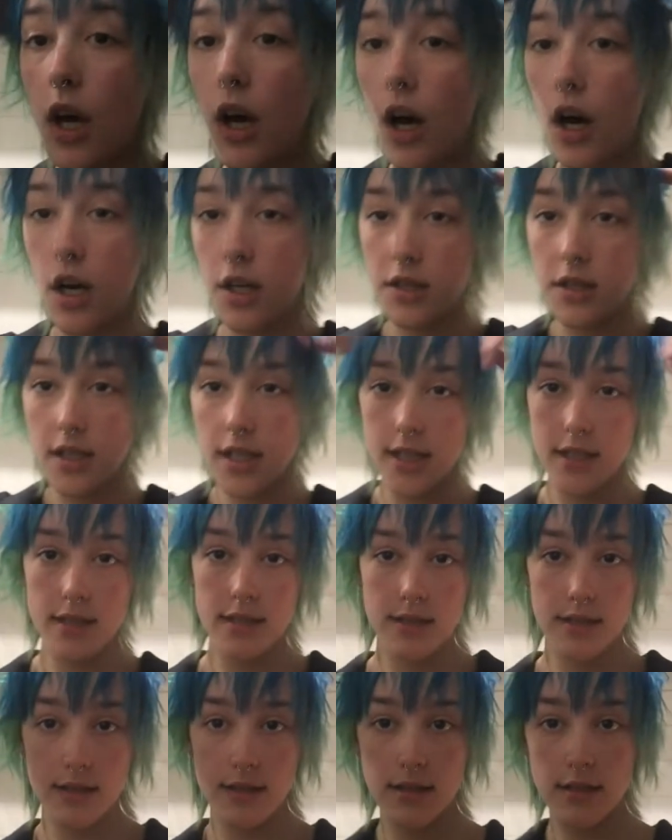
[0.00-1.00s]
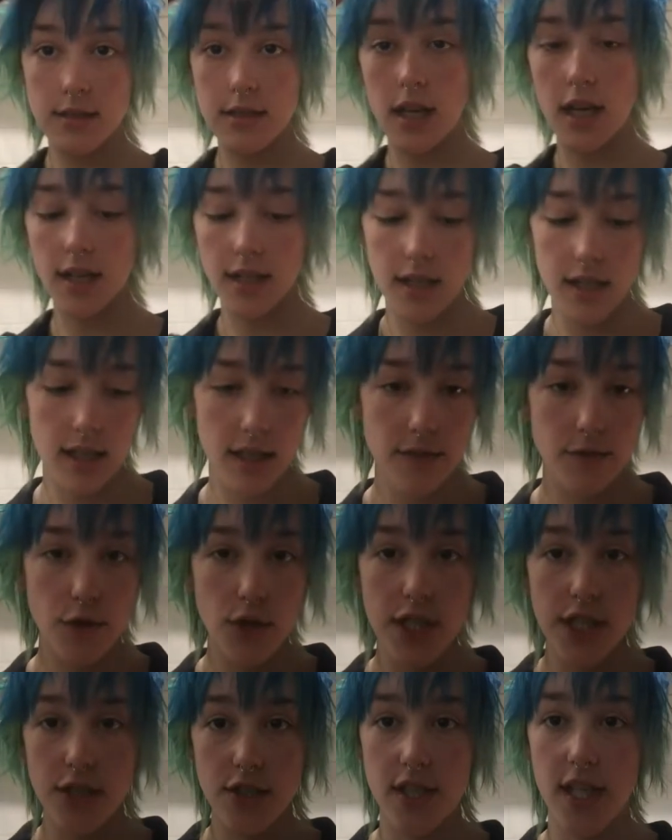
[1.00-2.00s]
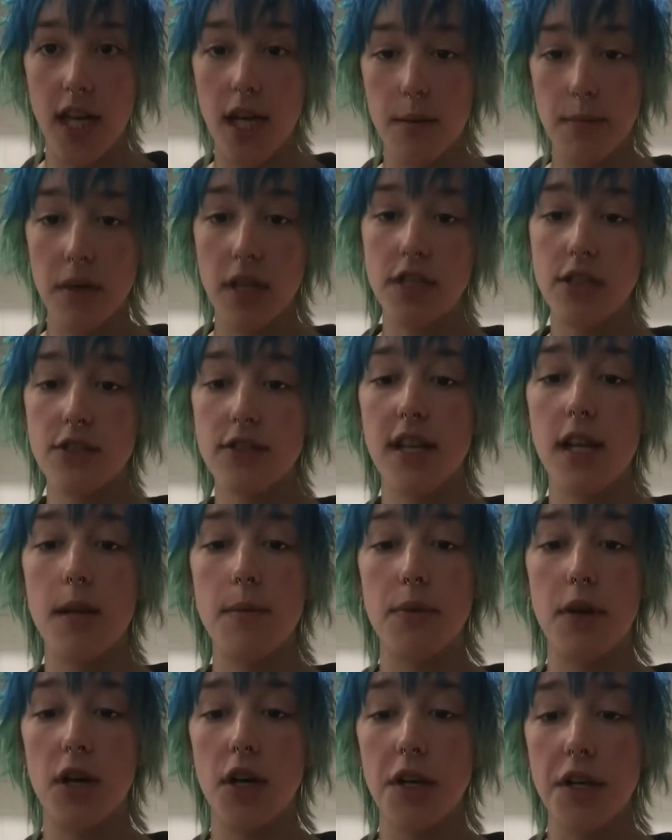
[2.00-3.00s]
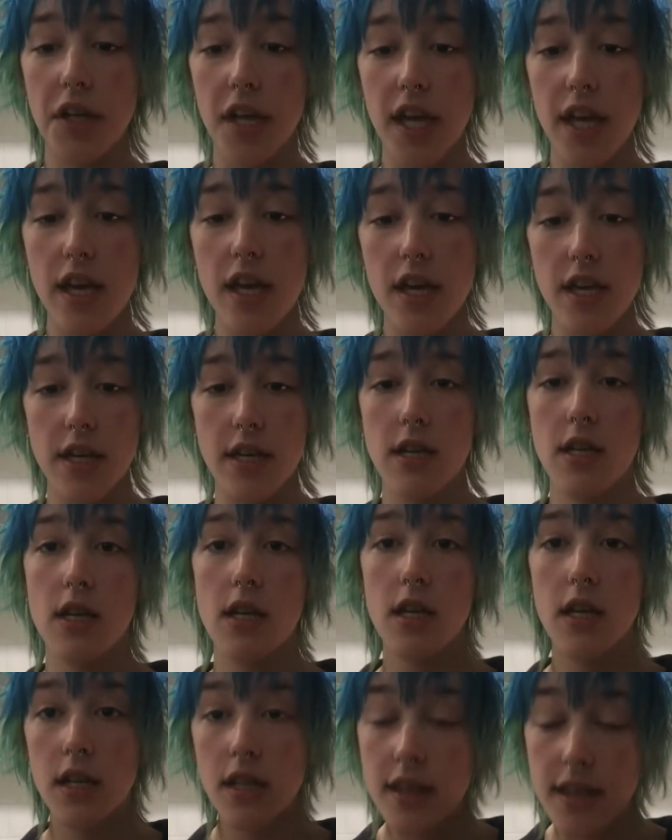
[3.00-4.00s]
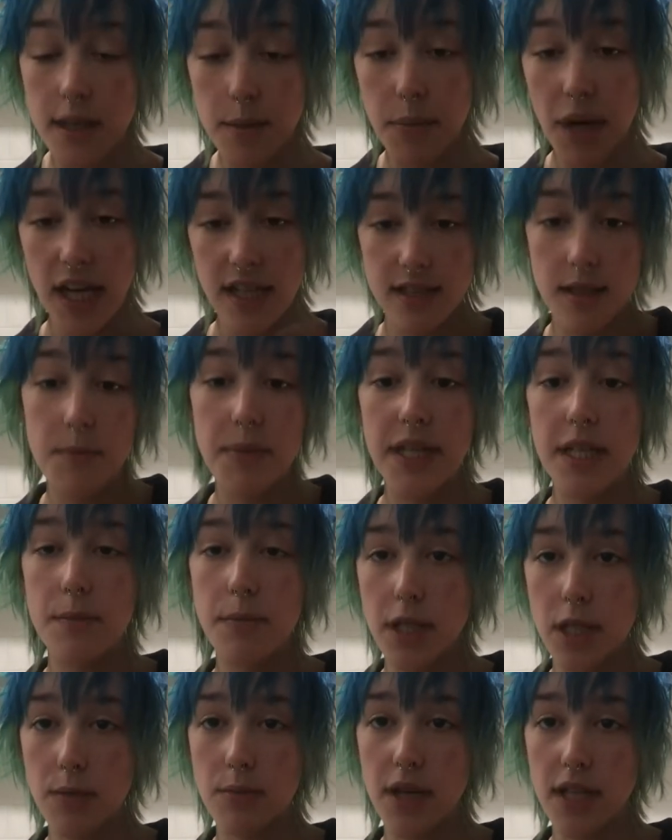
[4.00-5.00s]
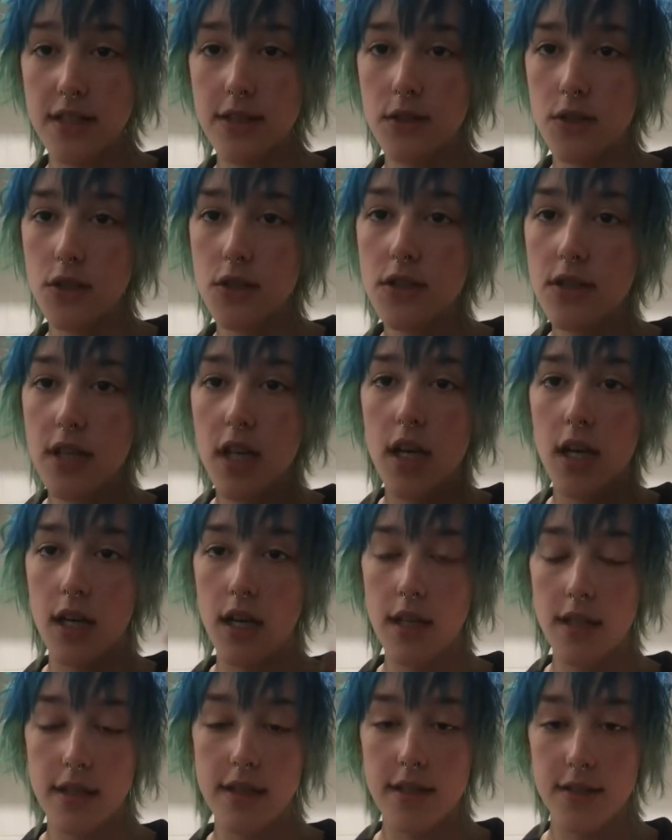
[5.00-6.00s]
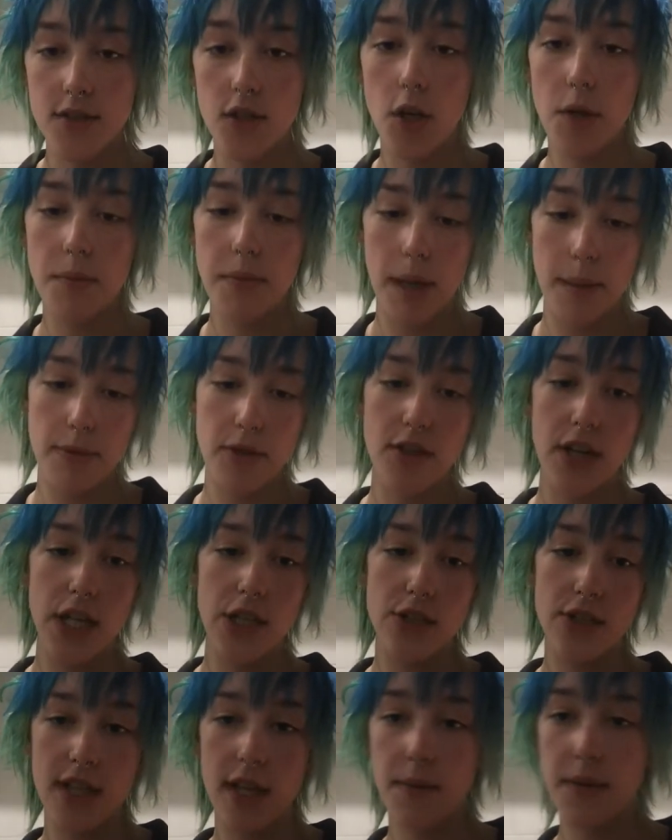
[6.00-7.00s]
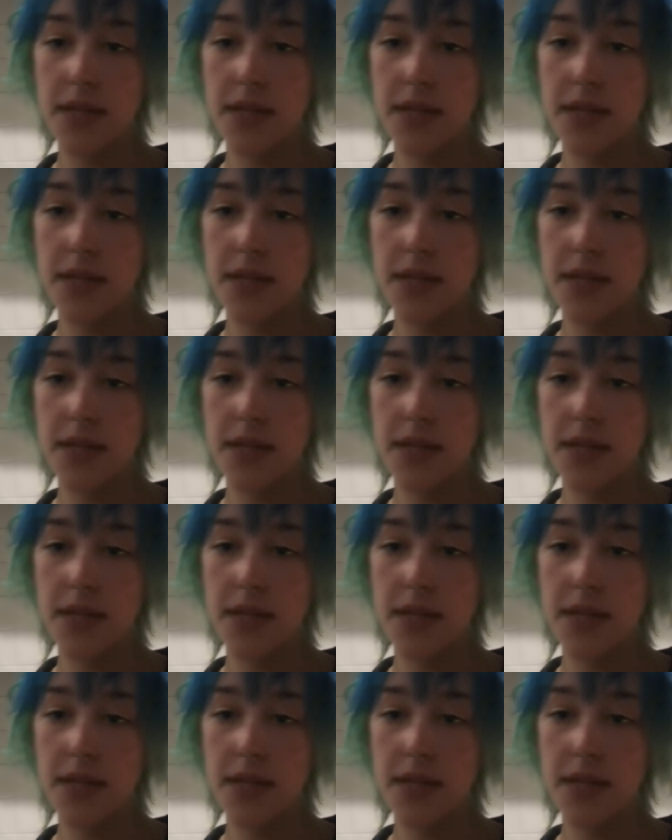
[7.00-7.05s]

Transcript: on this saga of what you're set up on. You're set up on a the box of peanut butter pretzels, the salt and pepper grinder that we